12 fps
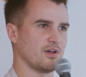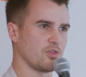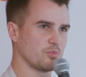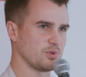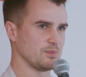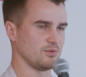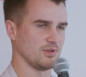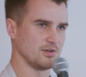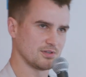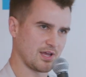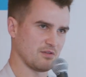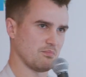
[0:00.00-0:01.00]
Other people,
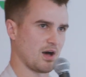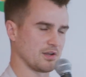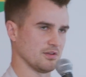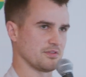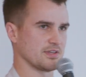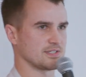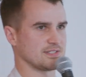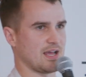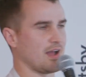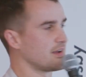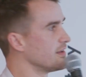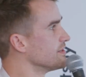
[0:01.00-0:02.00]
a kind of monolithic
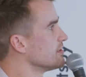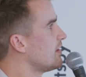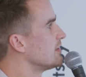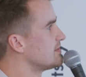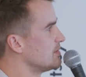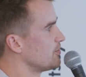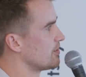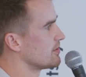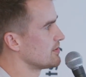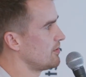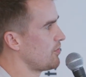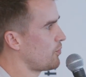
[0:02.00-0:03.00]
stack is a lot
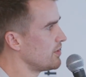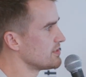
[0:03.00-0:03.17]
simpler. So the